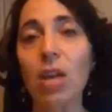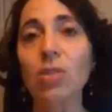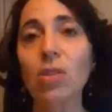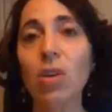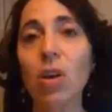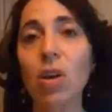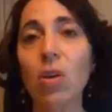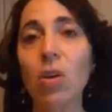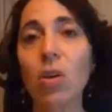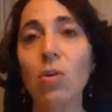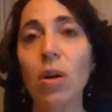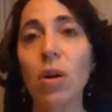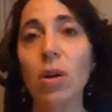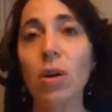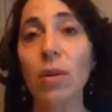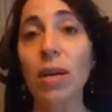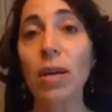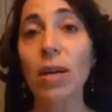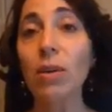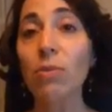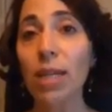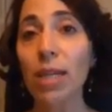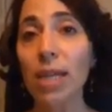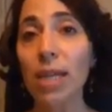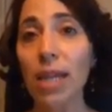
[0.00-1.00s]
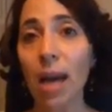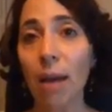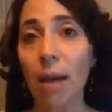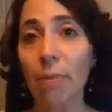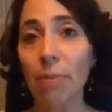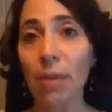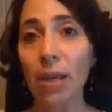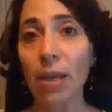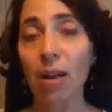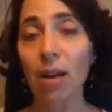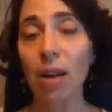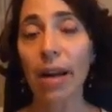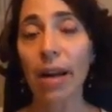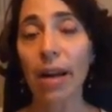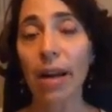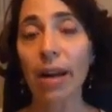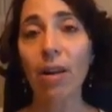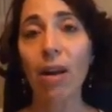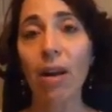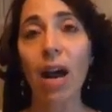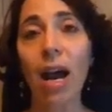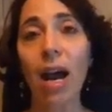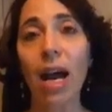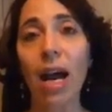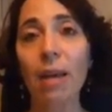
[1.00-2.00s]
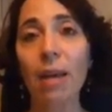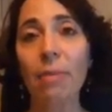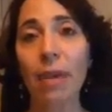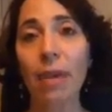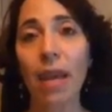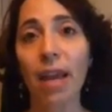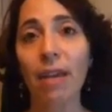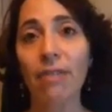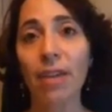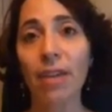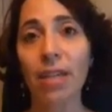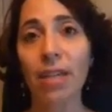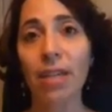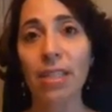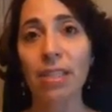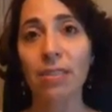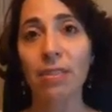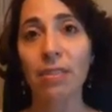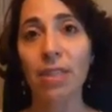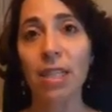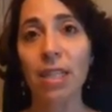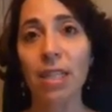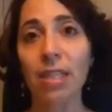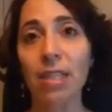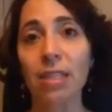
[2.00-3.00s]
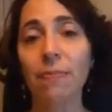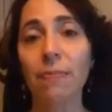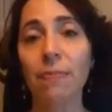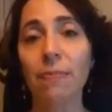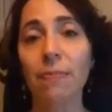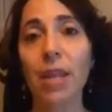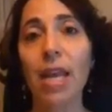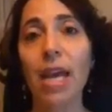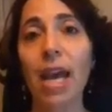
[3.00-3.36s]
So a quick recap here on our high payoff activities.